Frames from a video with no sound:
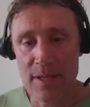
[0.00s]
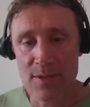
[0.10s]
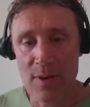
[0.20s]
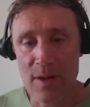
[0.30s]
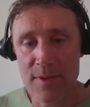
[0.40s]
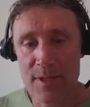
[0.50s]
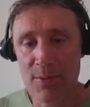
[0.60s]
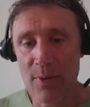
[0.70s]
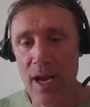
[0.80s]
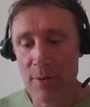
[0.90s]
So at this
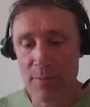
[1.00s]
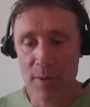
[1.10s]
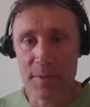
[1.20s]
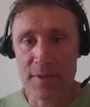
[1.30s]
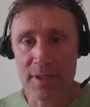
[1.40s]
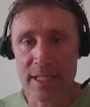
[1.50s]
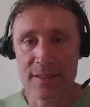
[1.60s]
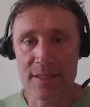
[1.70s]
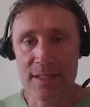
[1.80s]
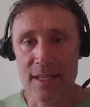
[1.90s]
point, I would probably delete
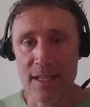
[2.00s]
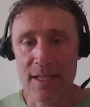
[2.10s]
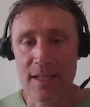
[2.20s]
this key.